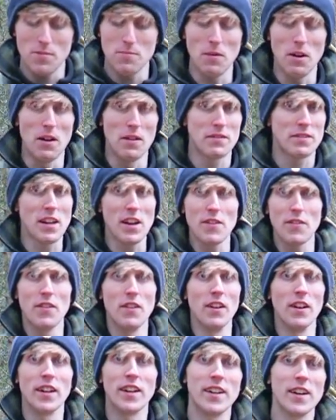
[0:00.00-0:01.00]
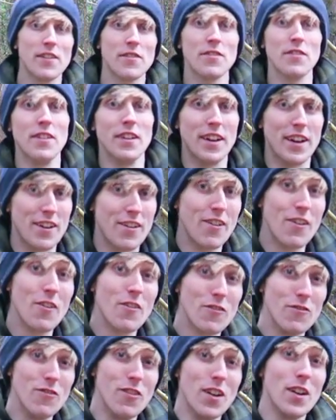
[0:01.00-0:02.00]
But definitely
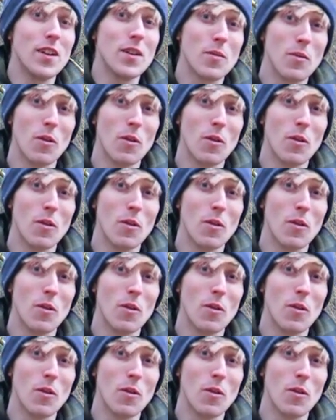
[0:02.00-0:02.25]
really